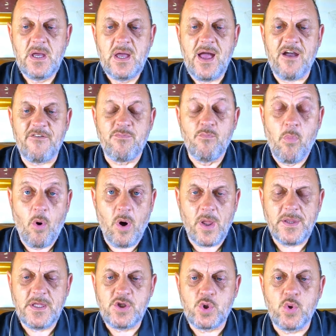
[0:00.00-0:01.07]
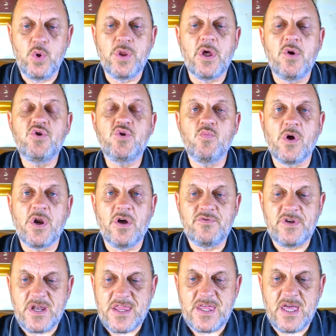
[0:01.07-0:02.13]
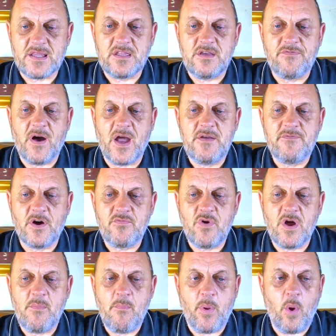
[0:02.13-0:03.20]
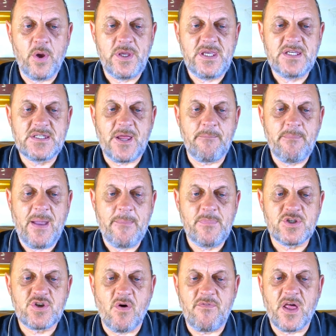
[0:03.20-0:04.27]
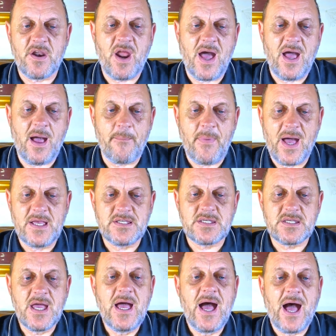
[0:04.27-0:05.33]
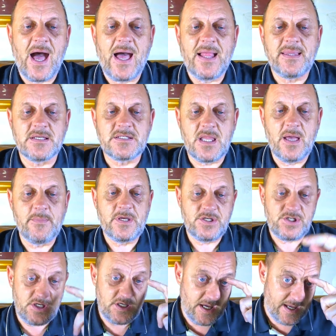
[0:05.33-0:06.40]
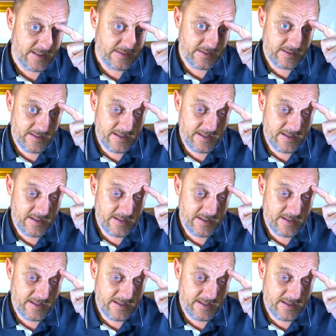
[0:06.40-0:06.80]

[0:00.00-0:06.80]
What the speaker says: if more than 2,135 UNRWA employees are members of Hamas and Islamic Jihad,